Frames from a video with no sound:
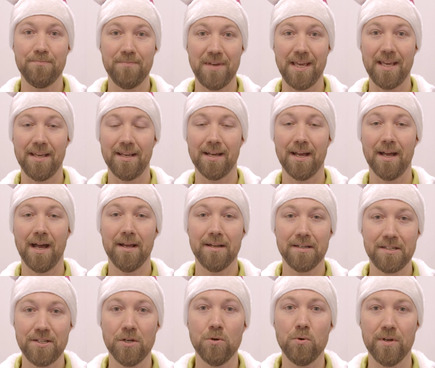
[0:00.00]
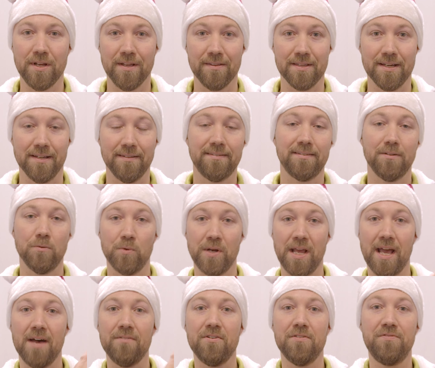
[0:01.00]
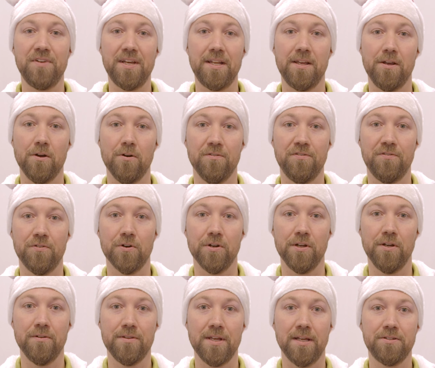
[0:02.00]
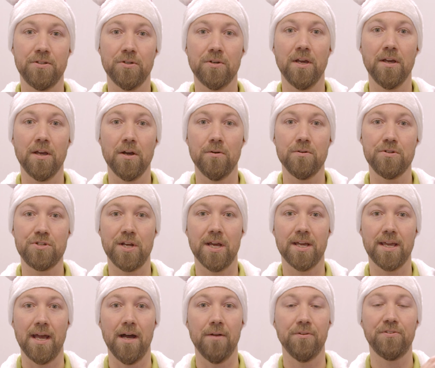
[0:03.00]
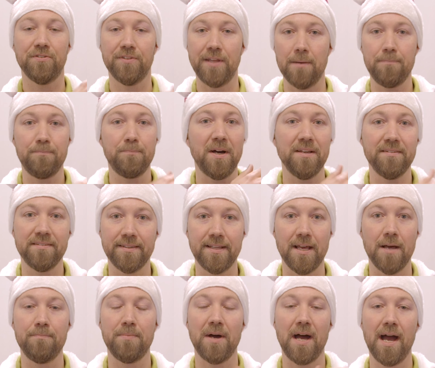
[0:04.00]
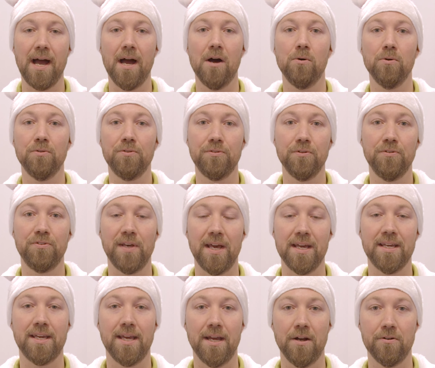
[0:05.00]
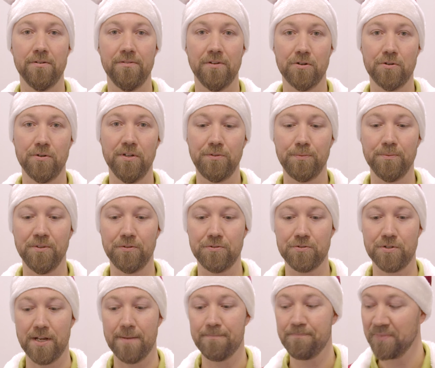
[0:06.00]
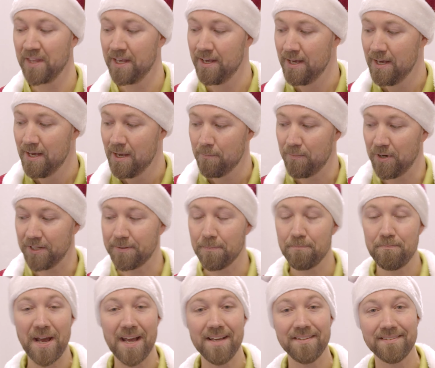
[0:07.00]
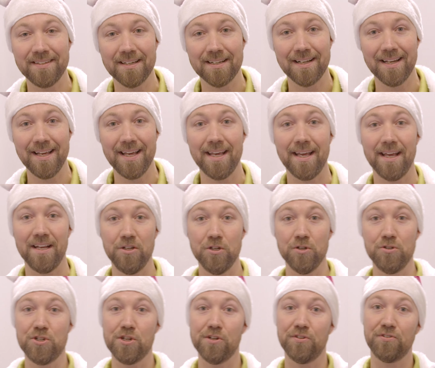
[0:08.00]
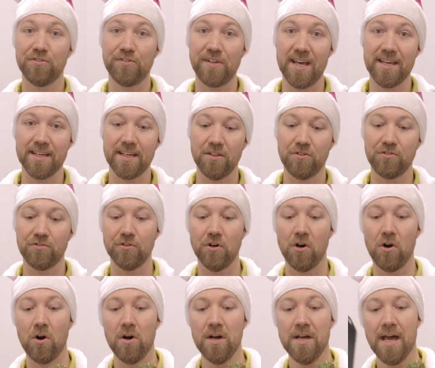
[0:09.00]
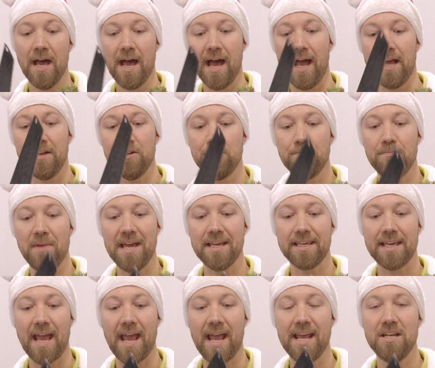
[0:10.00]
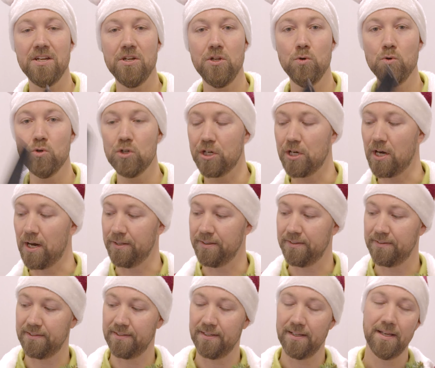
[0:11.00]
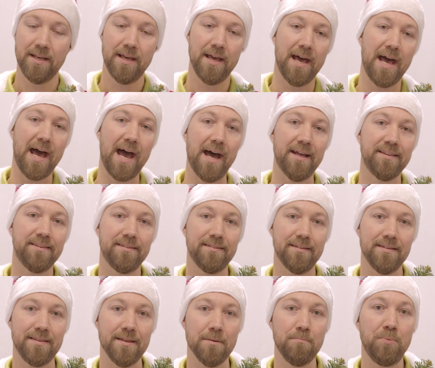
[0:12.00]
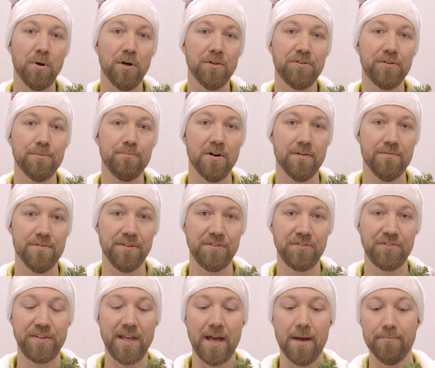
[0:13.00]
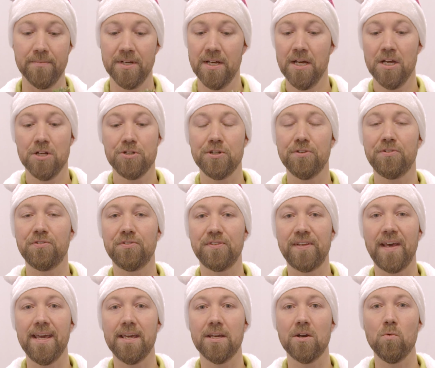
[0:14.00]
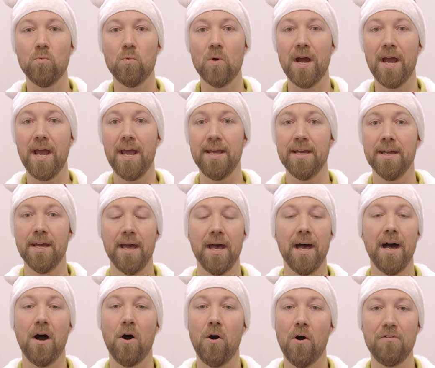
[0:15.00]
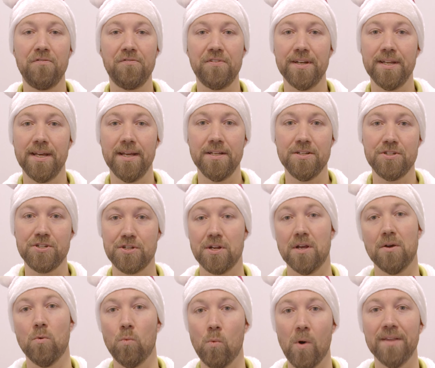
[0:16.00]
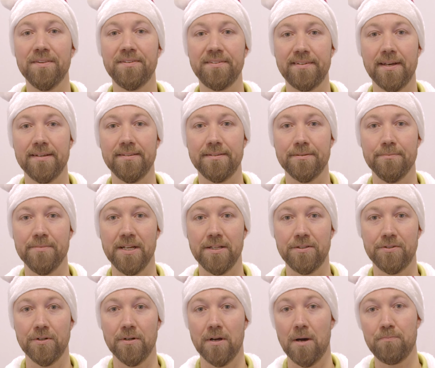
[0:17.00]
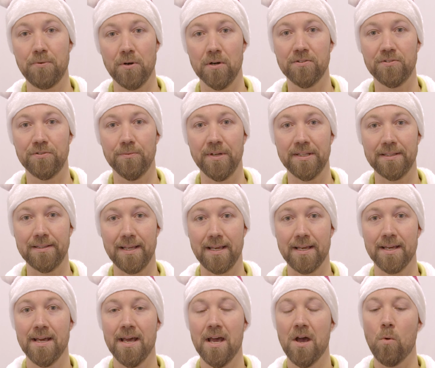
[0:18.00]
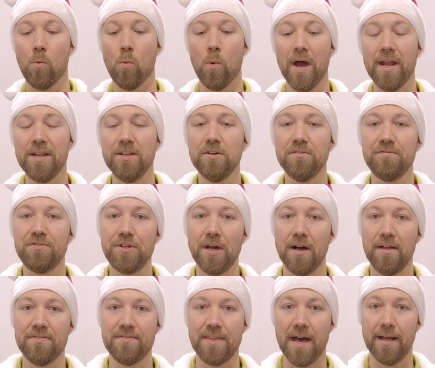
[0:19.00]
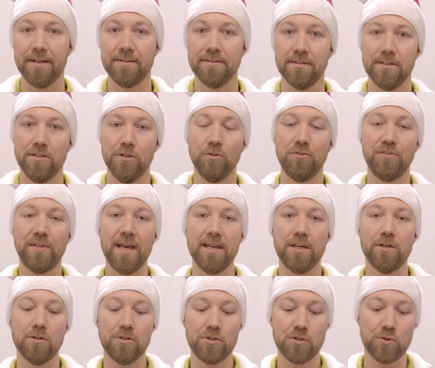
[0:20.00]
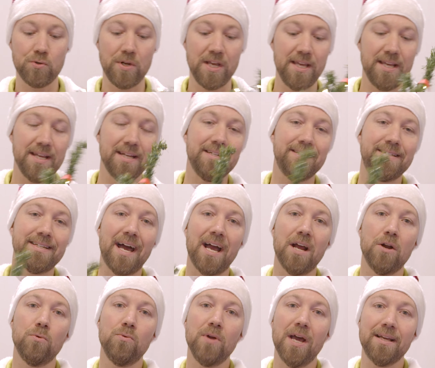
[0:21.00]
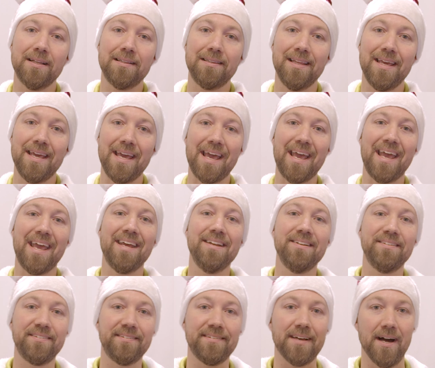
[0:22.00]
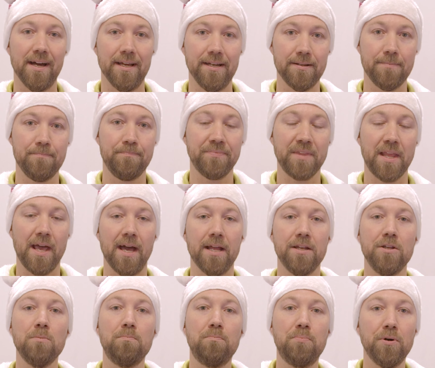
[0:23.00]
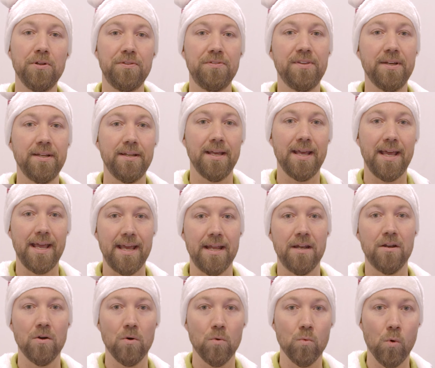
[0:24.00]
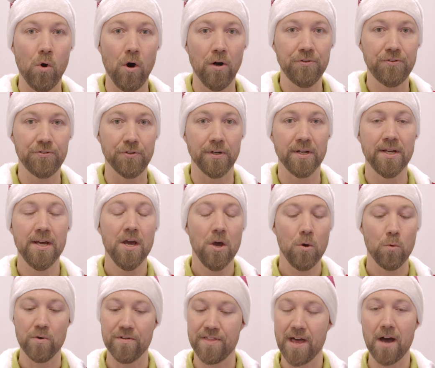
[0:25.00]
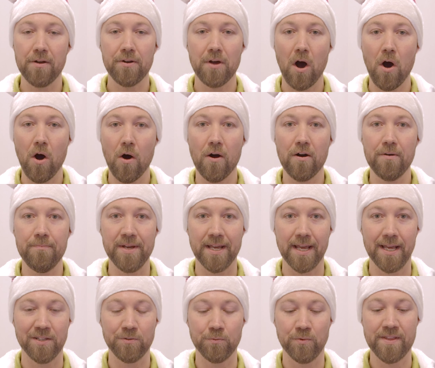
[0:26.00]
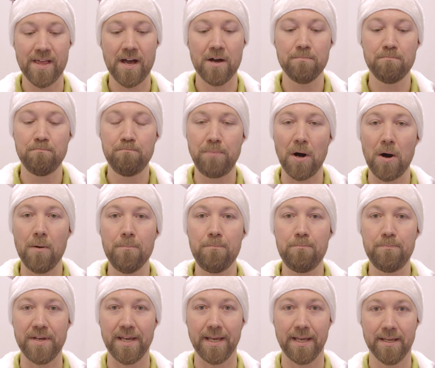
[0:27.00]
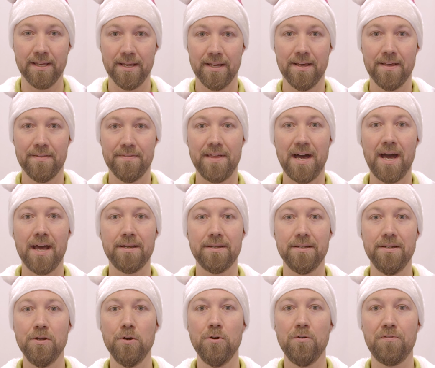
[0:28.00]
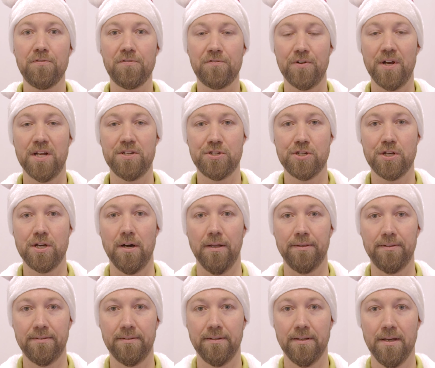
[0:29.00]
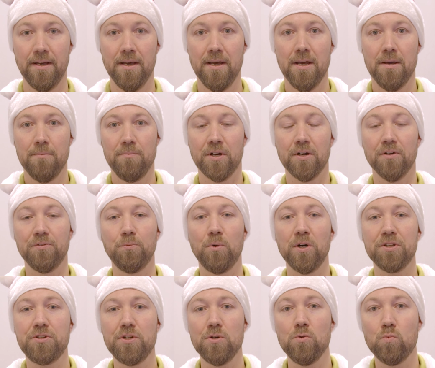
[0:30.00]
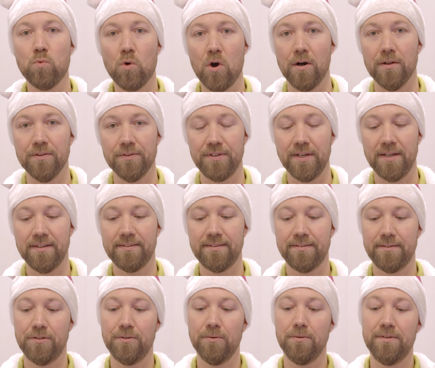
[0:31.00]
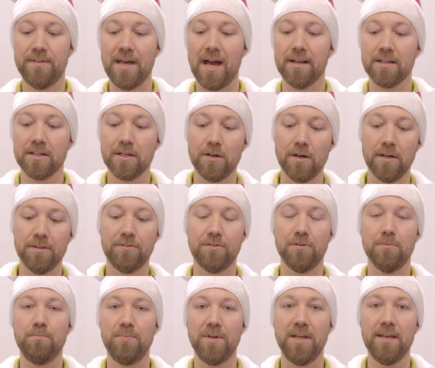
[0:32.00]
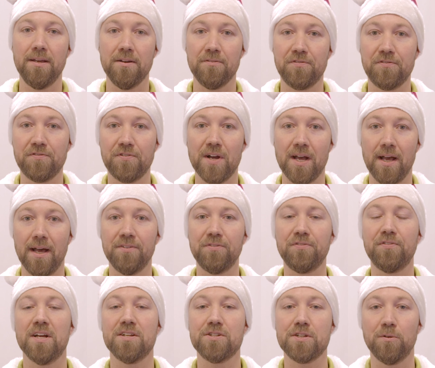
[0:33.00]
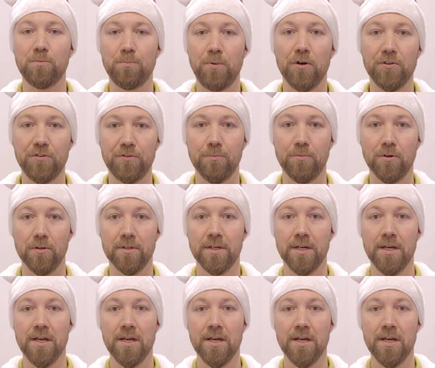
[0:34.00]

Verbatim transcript: me doing this, we have a video for you that you can go and check out step by step how to take care of your Christmas tree. But basically, you just take a saw and you make a new cut at the bottom of the stem. Just take away half an inch, one centimeter approximately. When you've done that, you take your tree directly inside and you put it in water without harming it, without bumping that new fresh cut. Because what you want is to, that cut to be fre as fresh as possible.